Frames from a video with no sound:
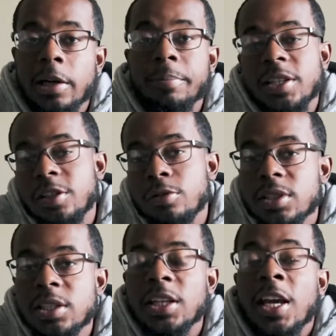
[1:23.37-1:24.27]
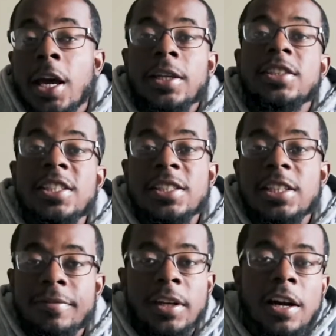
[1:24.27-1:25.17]
I've been using the Canon
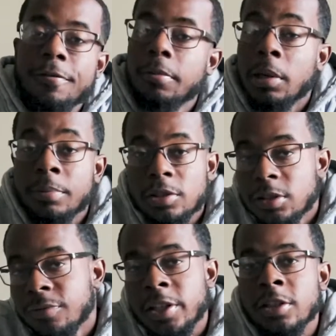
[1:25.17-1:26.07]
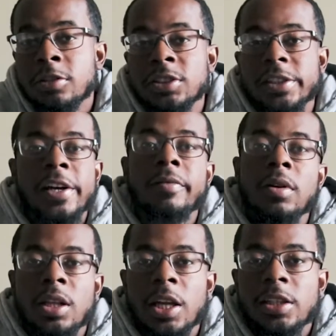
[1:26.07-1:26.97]
T7i for my music videos and
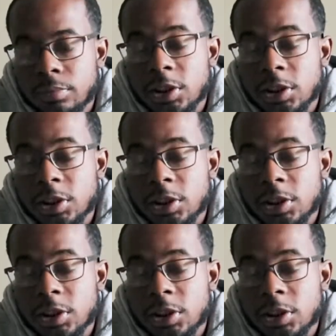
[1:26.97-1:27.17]
everything.